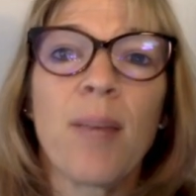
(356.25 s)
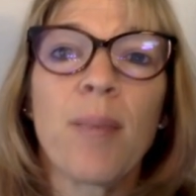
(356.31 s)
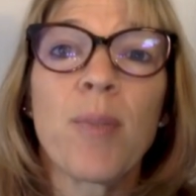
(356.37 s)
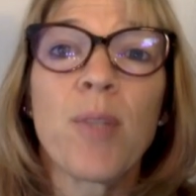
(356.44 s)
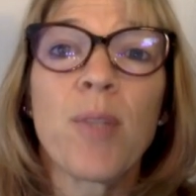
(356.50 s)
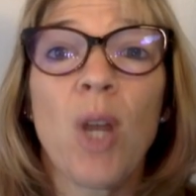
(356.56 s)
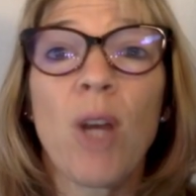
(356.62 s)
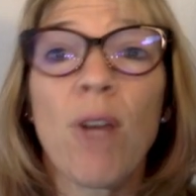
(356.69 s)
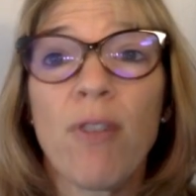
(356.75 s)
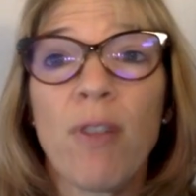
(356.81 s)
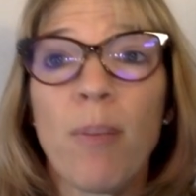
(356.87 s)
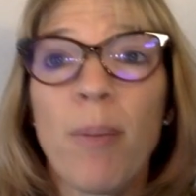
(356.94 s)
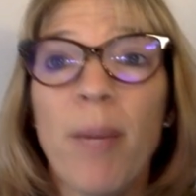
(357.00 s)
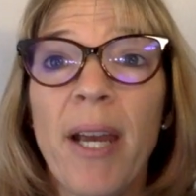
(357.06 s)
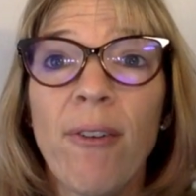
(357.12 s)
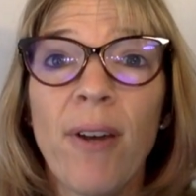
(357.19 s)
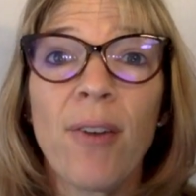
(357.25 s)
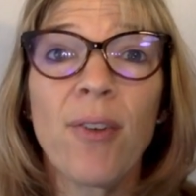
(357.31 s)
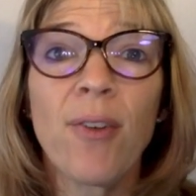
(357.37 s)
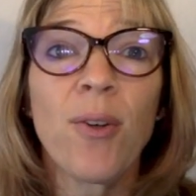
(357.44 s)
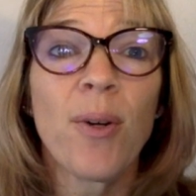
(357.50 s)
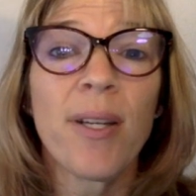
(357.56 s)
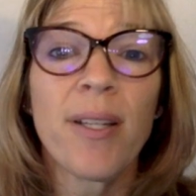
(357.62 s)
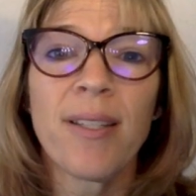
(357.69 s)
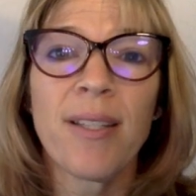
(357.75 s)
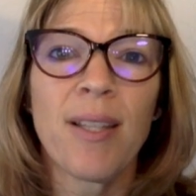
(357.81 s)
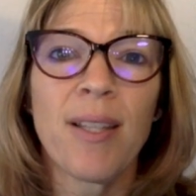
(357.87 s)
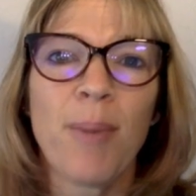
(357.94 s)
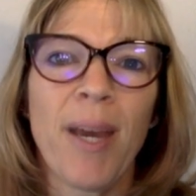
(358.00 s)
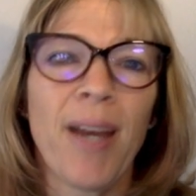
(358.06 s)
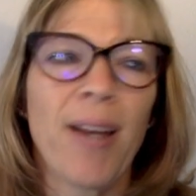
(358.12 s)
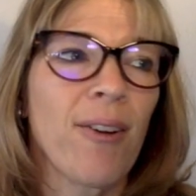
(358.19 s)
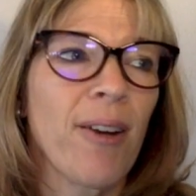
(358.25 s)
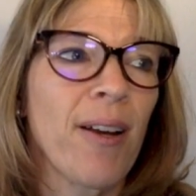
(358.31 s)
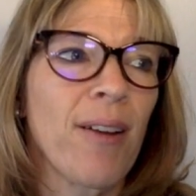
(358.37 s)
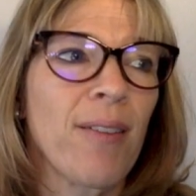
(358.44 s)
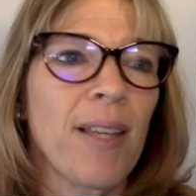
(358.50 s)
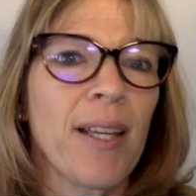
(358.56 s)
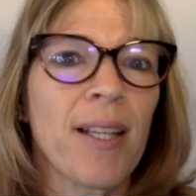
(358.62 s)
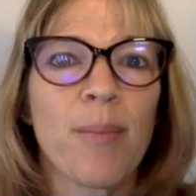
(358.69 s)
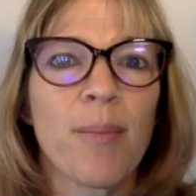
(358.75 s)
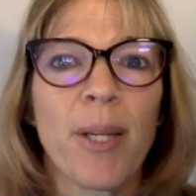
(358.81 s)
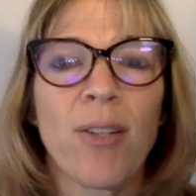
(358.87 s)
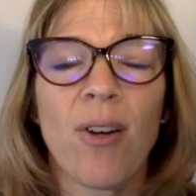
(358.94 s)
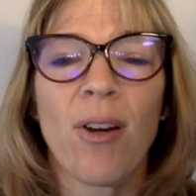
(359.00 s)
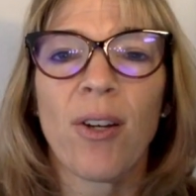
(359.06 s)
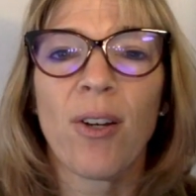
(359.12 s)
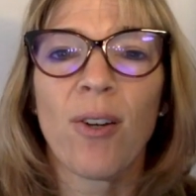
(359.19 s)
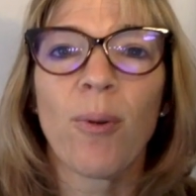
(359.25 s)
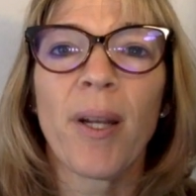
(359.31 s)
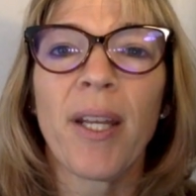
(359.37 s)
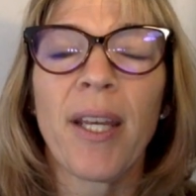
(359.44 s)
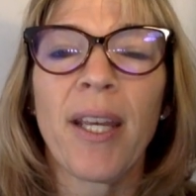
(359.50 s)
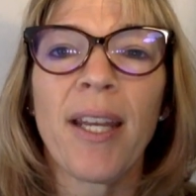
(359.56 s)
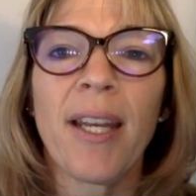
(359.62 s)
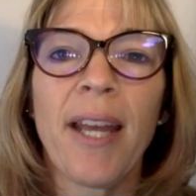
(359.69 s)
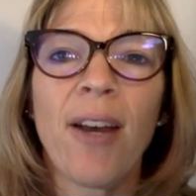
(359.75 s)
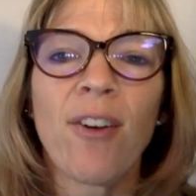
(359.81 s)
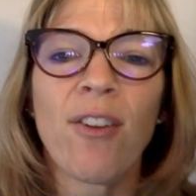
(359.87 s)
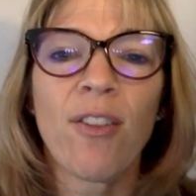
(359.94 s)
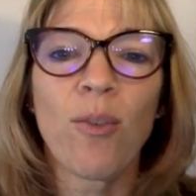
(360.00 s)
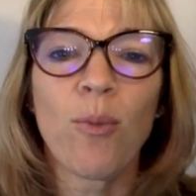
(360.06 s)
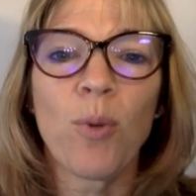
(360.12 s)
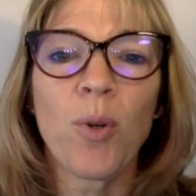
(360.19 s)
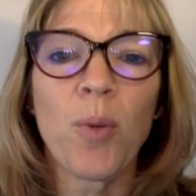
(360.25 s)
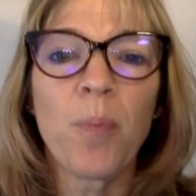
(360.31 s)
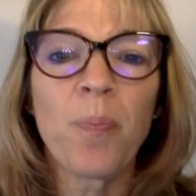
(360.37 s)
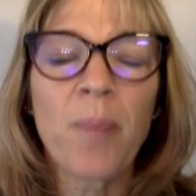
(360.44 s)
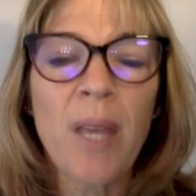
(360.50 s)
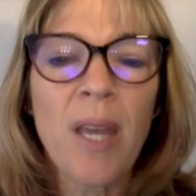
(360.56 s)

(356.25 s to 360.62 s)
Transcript: Sorry for the background noise in the background. That's my daughter running in and out of the room.